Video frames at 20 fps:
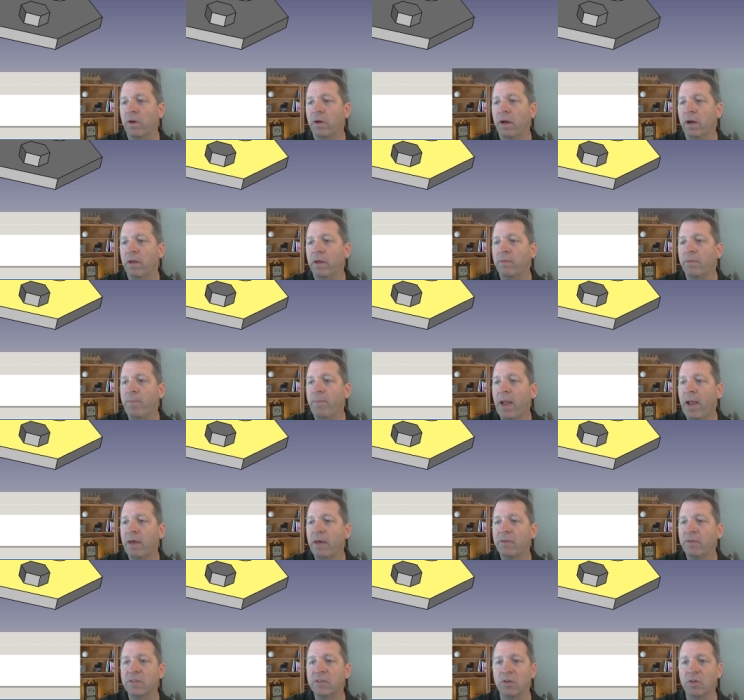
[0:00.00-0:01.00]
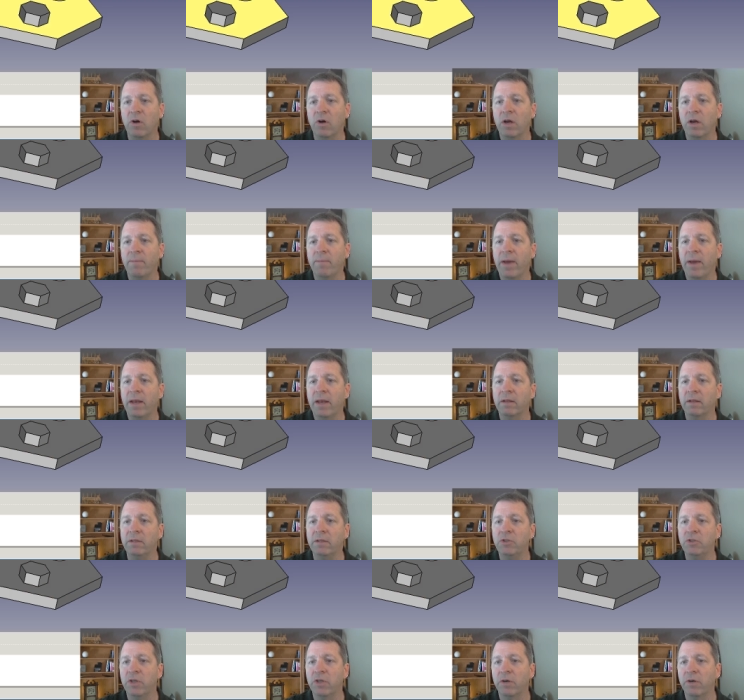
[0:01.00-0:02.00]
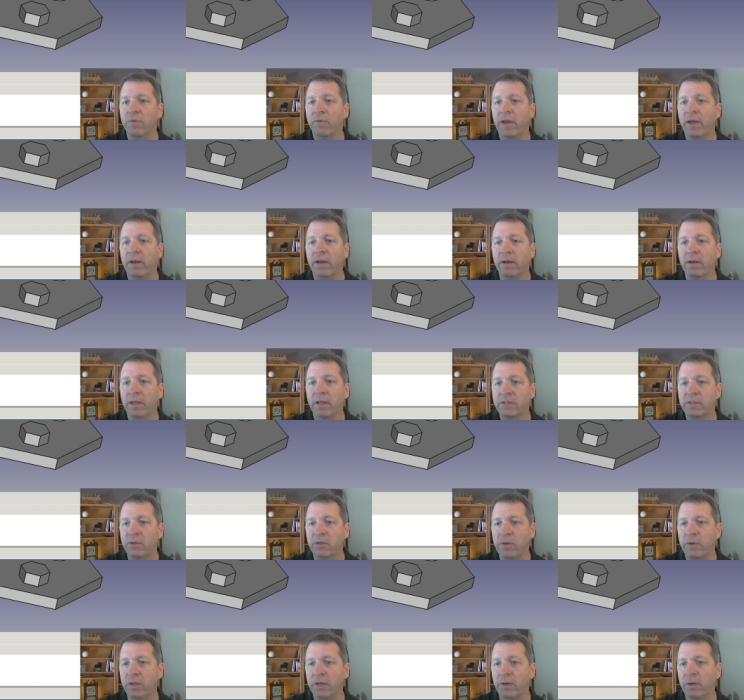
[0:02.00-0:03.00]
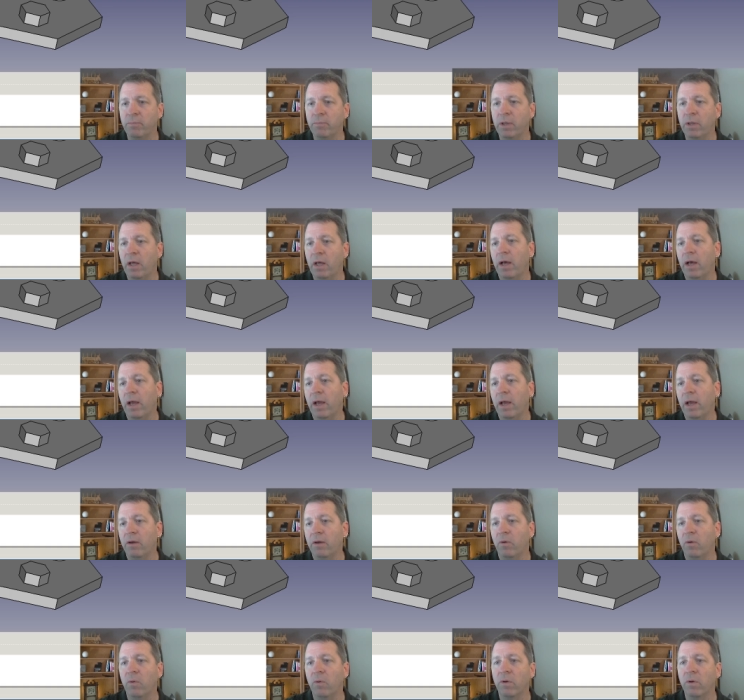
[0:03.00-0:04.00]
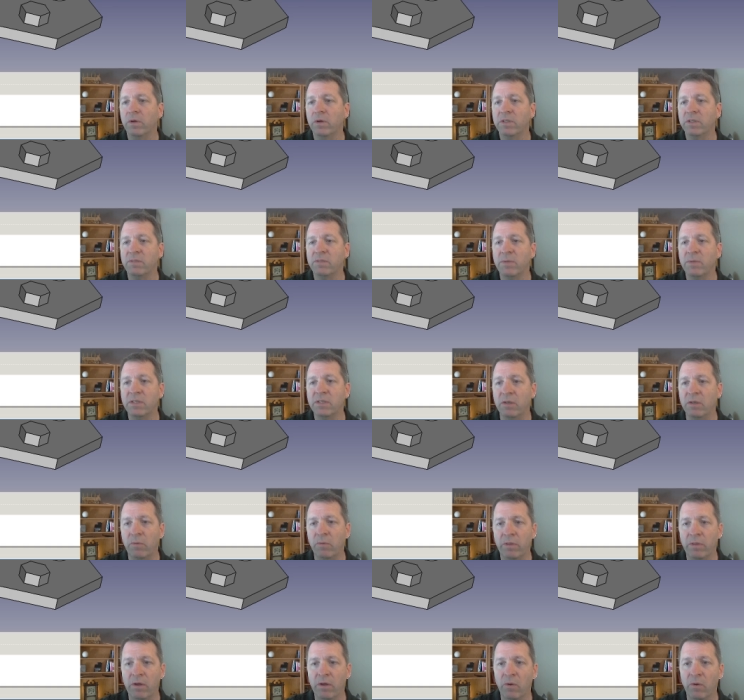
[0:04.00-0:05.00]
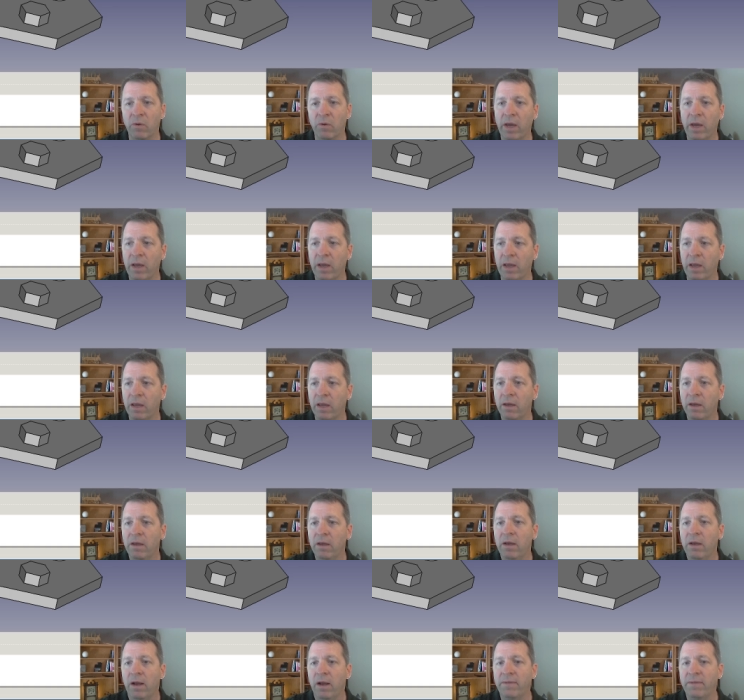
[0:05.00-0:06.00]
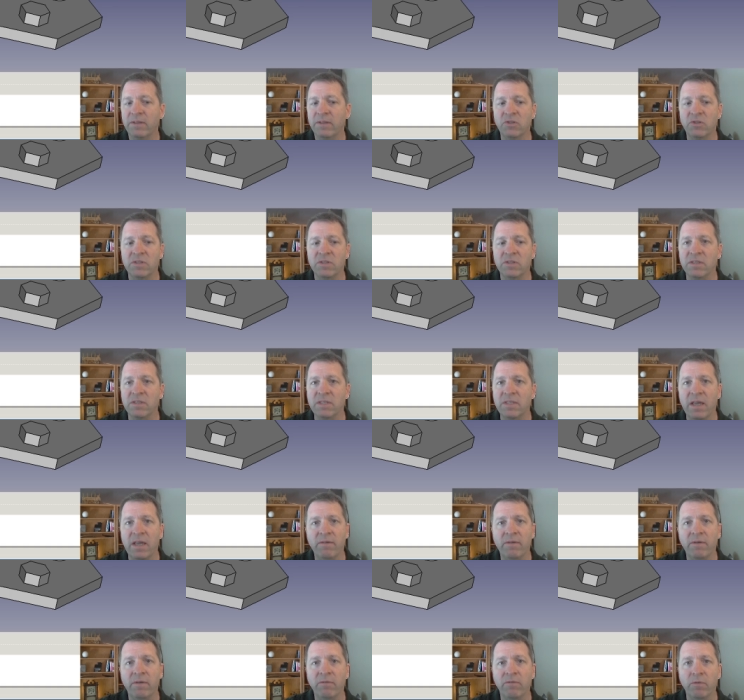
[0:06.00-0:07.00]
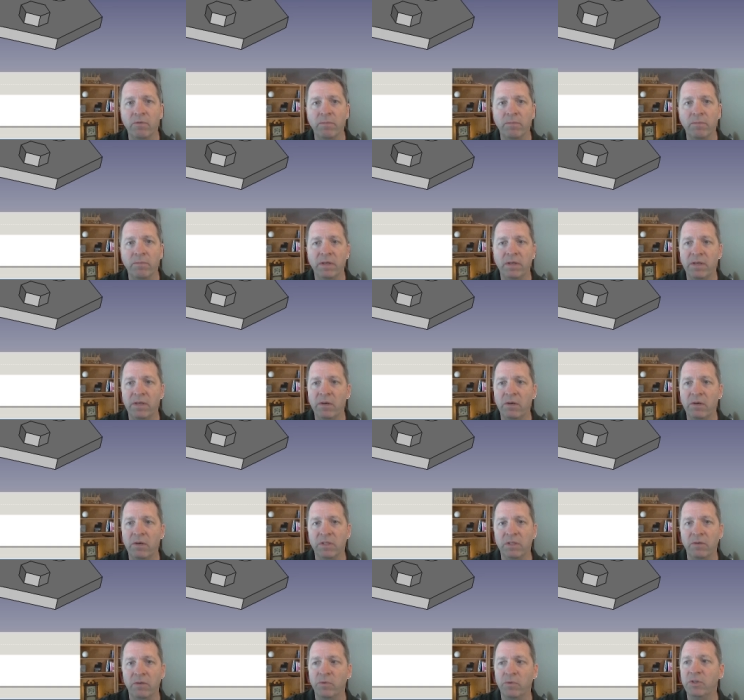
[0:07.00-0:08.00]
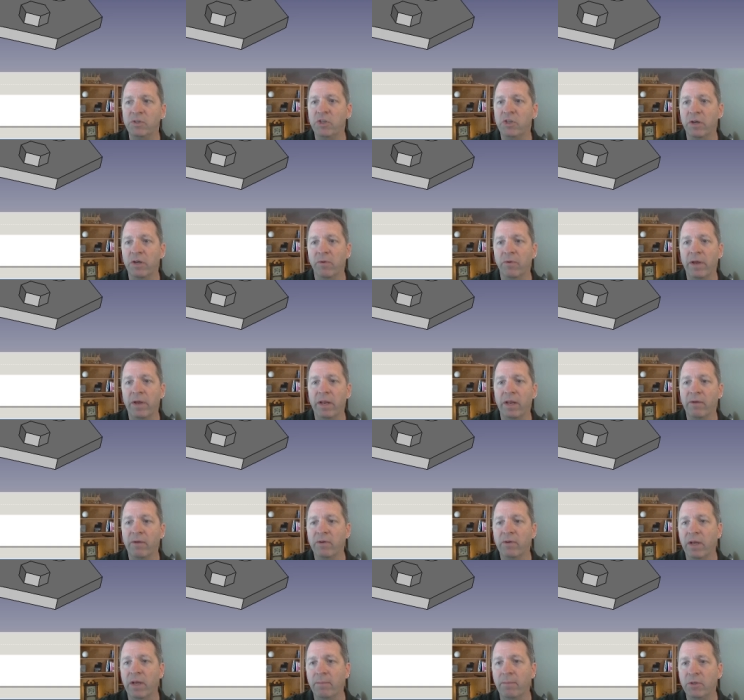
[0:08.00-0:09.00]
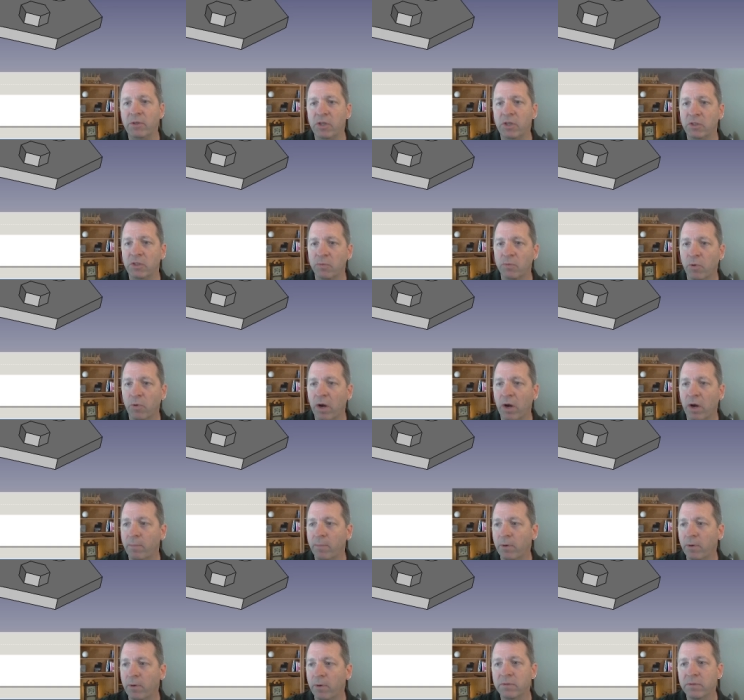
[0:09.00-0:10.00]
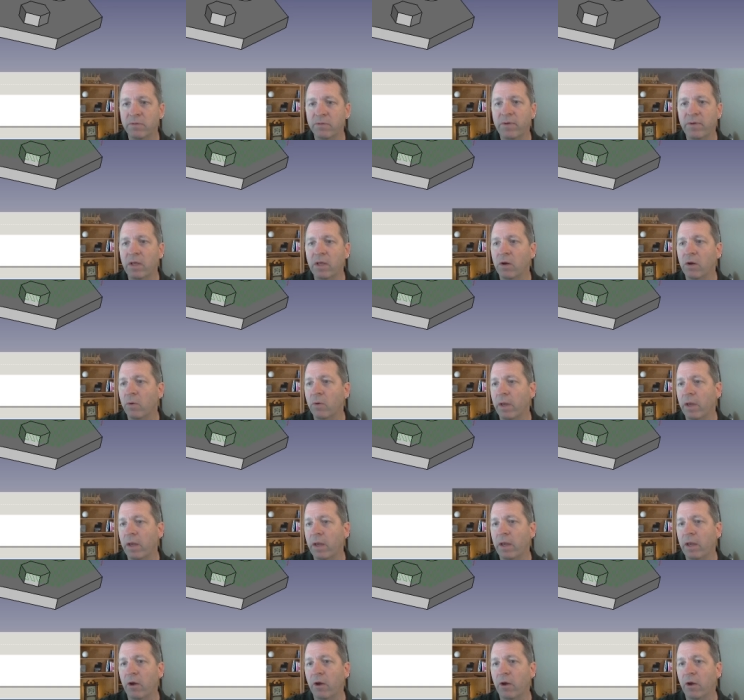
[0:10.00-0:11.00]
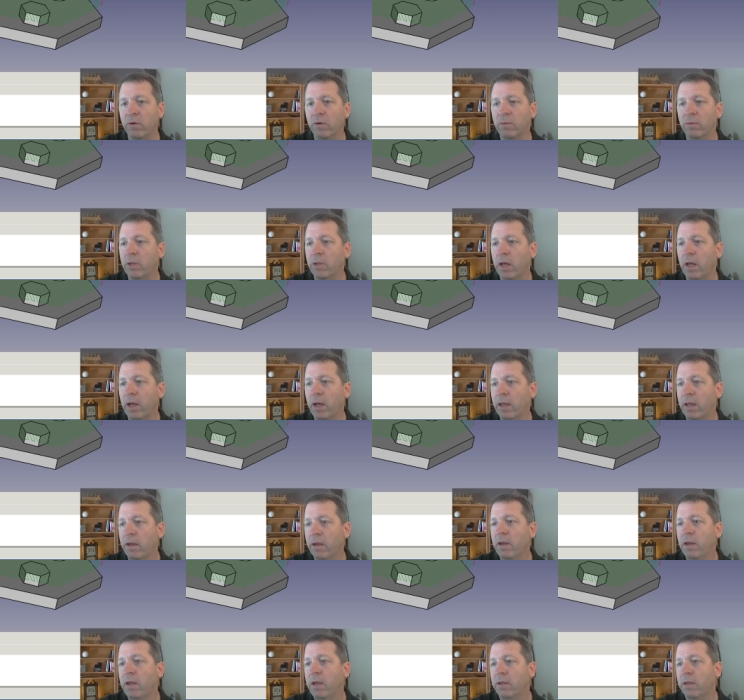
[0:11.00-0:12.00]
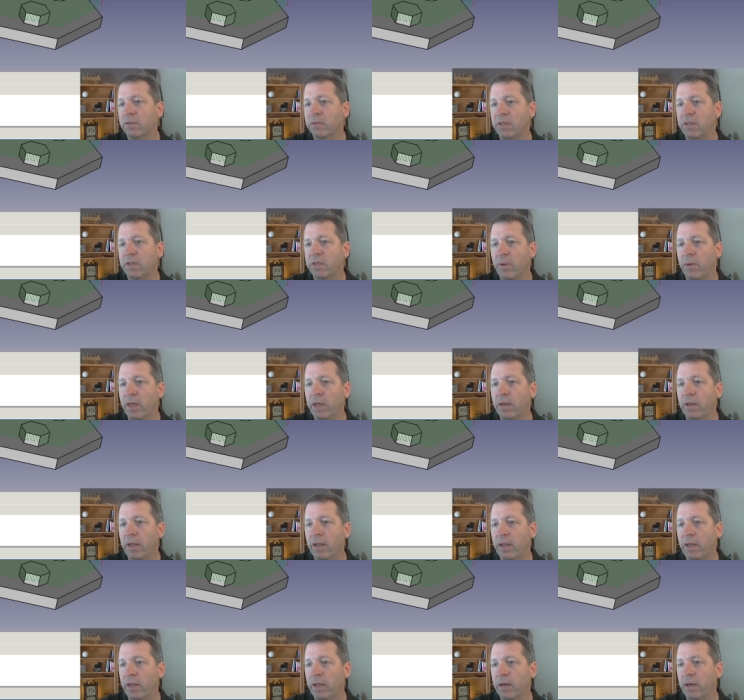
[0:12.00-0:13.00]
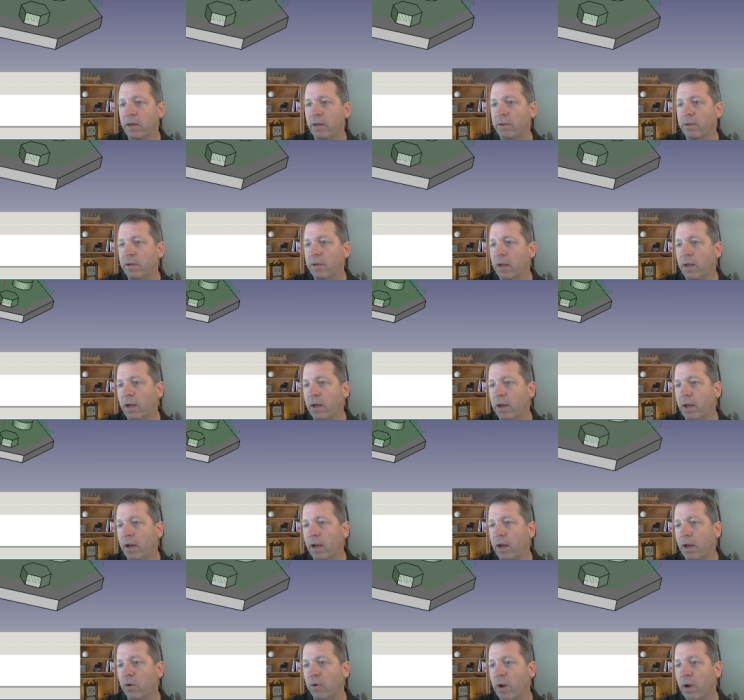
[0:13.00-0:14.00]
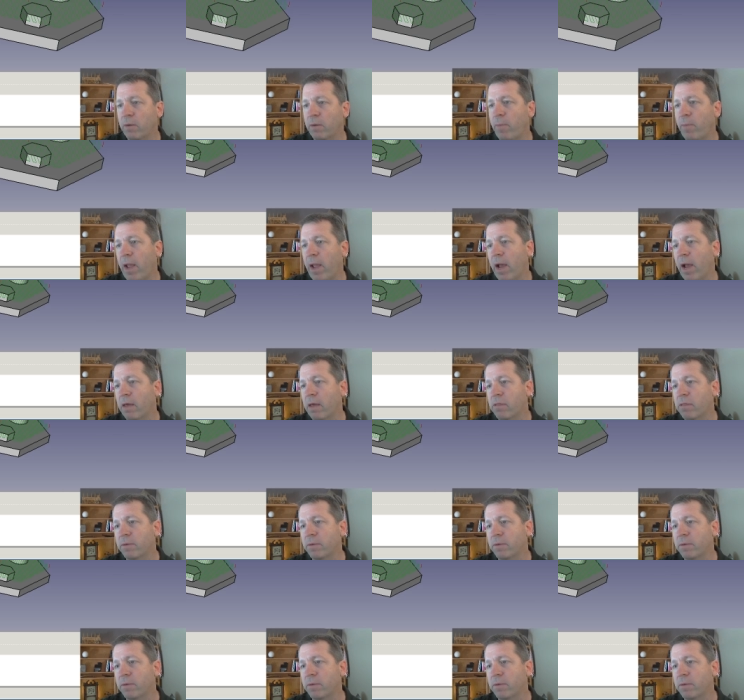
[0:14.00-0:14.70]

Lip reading: the path isn't automatically generated unless you hit apply or dismiss it with the OK. And that's just to save it from continuously regenerating every time you change a property. So if I hit OK or apply, you'll see that we get a correct path.